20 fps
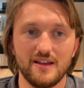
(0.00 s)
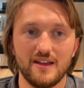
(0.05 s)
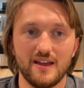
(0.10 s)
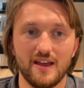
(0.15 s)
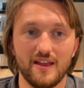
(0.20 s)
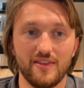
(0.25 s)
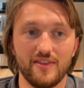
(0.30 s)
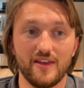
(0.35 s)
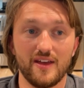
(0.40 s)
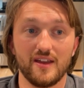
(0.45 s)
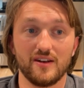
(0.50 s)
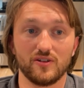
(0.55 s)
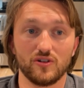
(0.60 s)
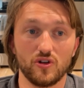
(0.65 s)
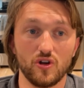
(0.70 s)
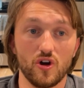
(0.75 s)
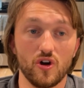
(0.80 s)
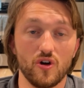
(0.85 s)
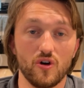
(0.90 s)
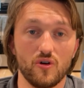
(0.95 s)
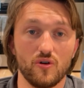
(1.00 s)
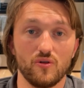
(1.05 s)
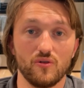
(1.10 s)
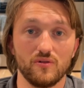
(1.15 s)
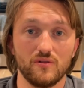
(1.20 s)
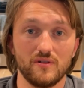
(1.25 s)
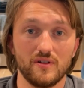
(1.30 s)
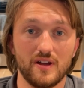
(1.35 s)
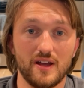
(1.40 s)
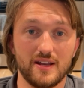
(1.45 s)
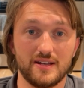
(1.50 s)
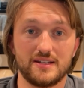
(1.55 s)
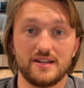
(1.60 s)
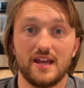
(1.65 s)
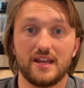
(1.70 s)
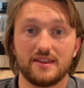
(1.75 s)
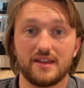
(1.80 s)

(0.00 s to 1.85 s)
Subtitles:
and then go and take